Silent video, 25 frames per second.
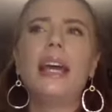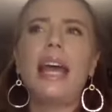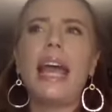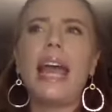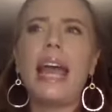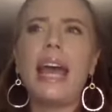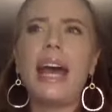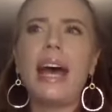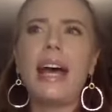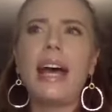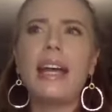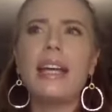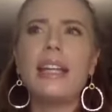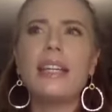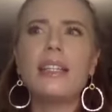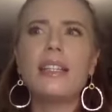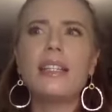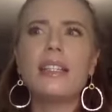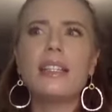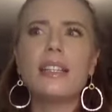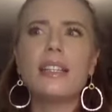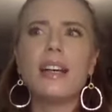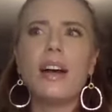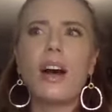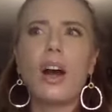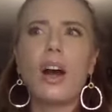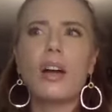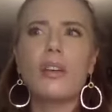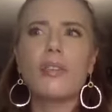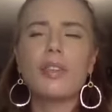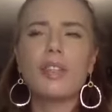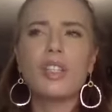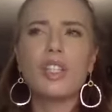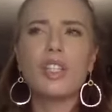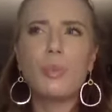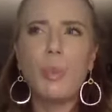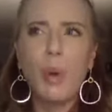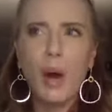And our
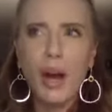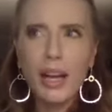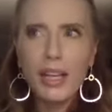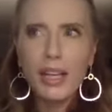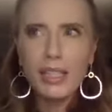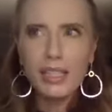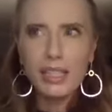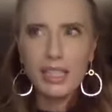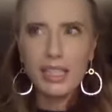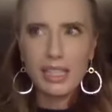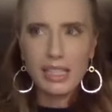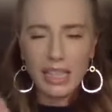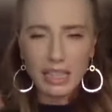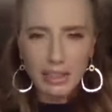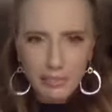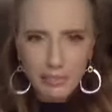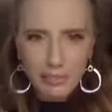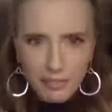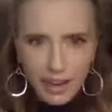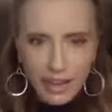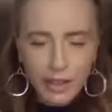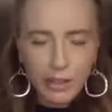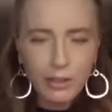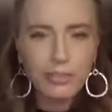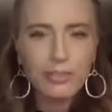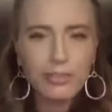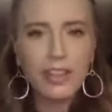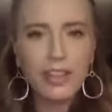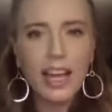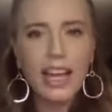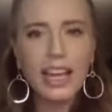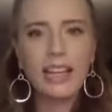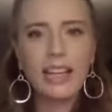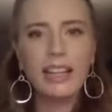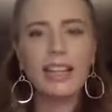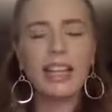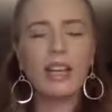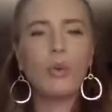response is like fight or
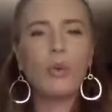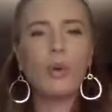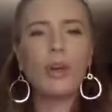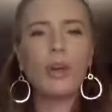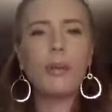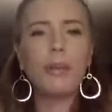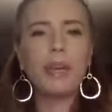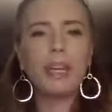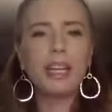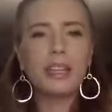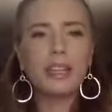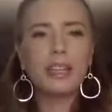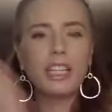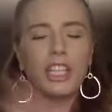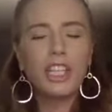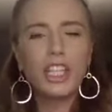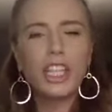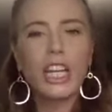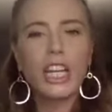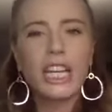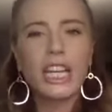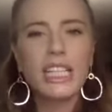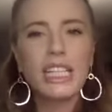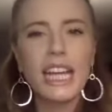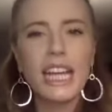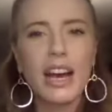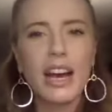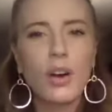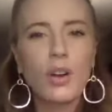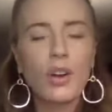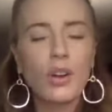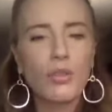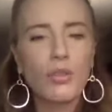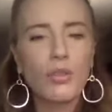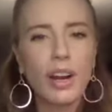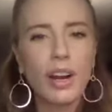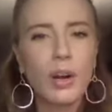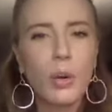flight, like we immediately shut it down
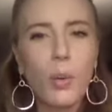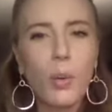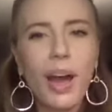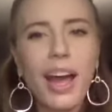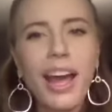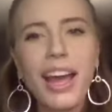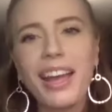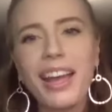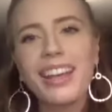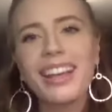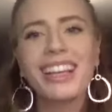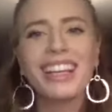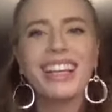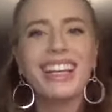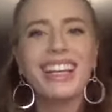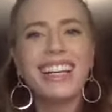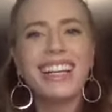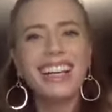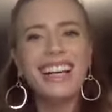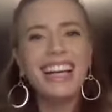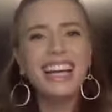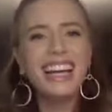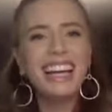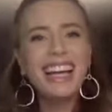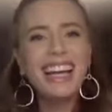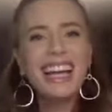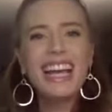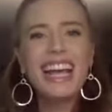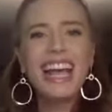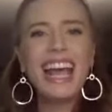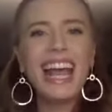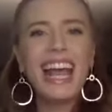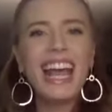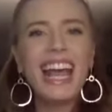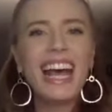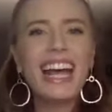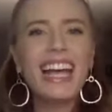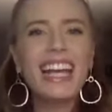and run away.
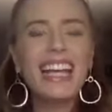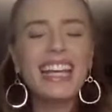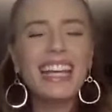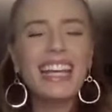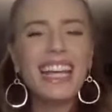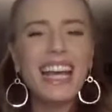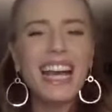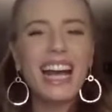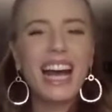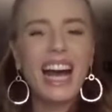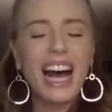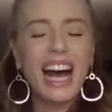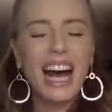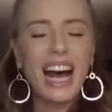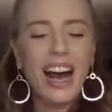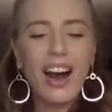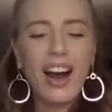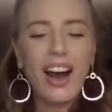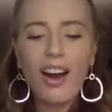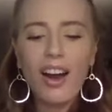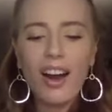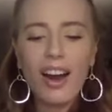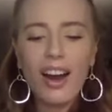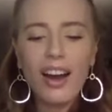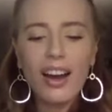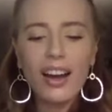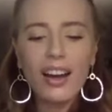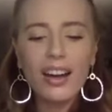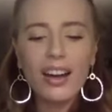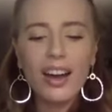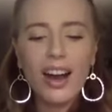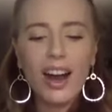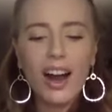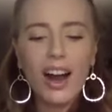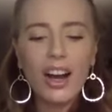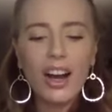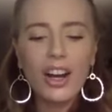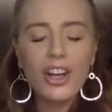And our
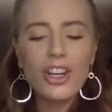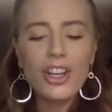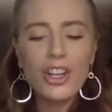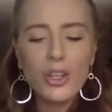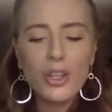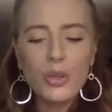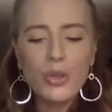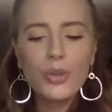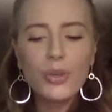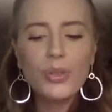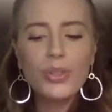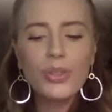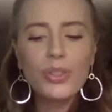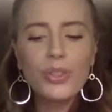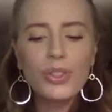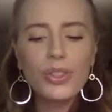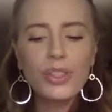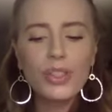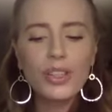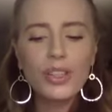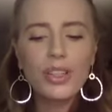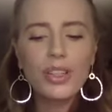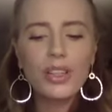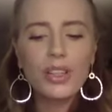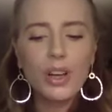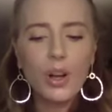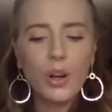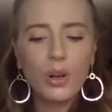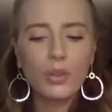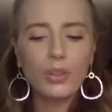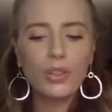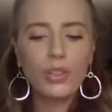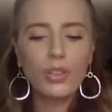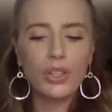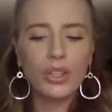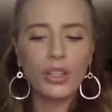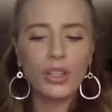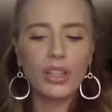news
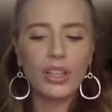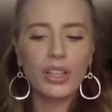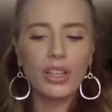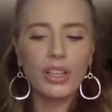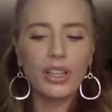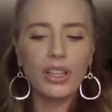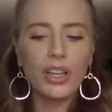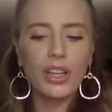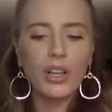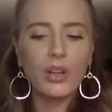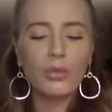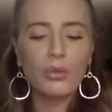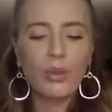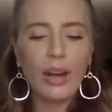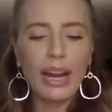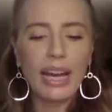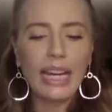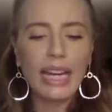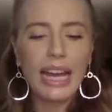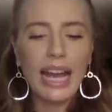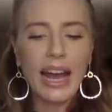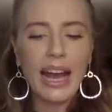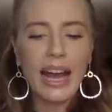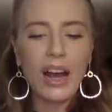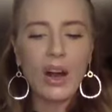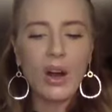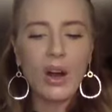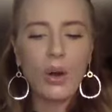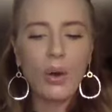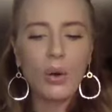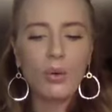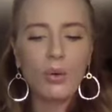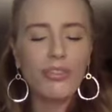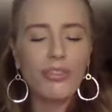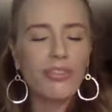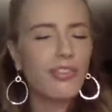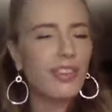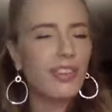culture right
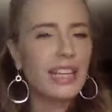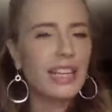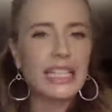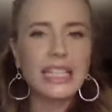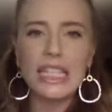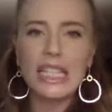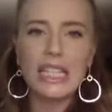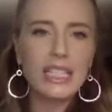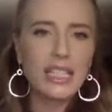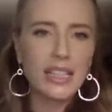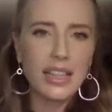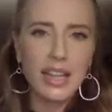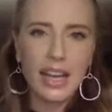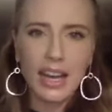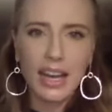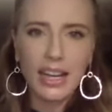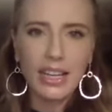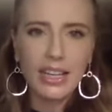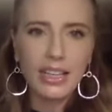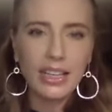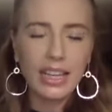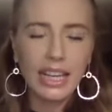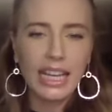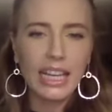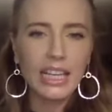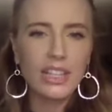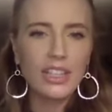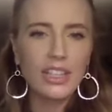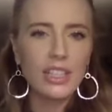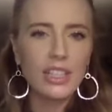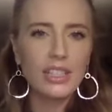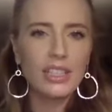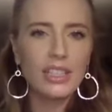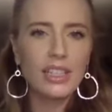now feeds into that. Like it